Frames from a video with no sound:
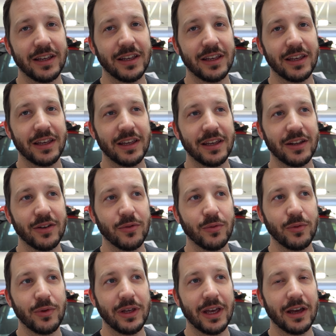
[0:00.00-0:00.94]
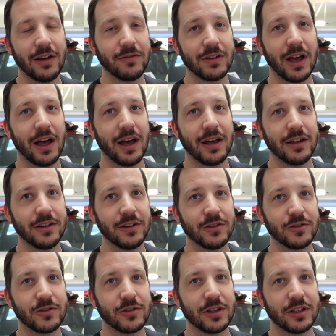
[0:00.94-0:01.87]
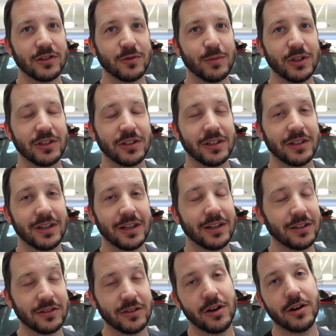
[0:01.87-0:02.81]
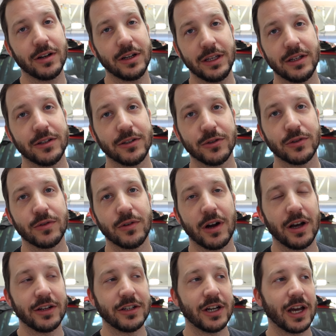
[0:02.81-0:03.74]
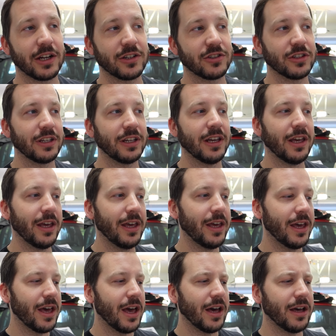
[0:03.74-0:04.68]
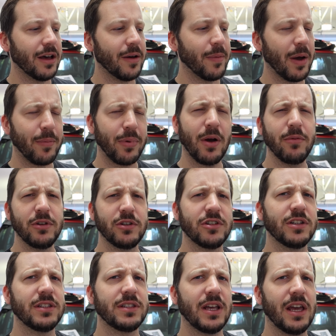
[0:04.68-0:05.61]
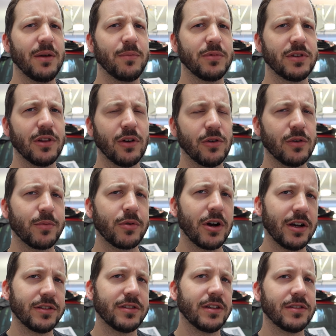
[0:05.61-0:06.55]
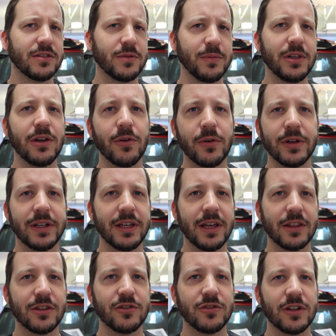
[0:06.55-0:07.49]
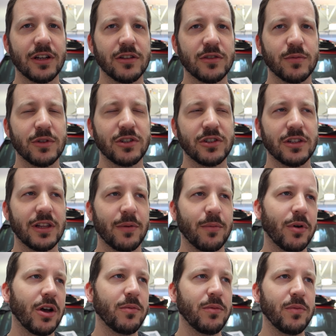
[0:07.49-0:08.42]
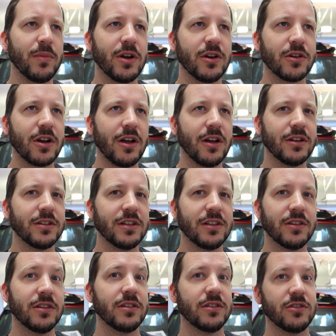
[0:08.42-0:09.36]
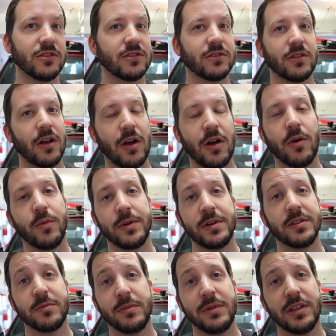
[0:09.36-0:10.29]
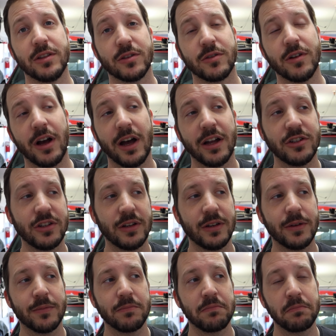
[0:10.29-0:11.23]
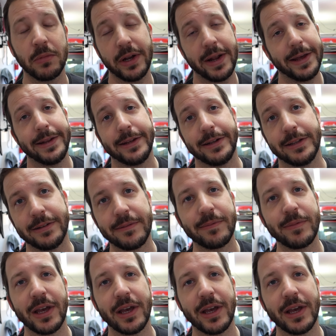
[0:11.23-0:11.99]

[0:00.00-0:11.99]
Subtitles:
and we have got another transmission, and it's already here in the garage, actually. I probably should have taped the whole process of me going to get the transmission. That'd probably be better content than just always me in the garage, but I didn't.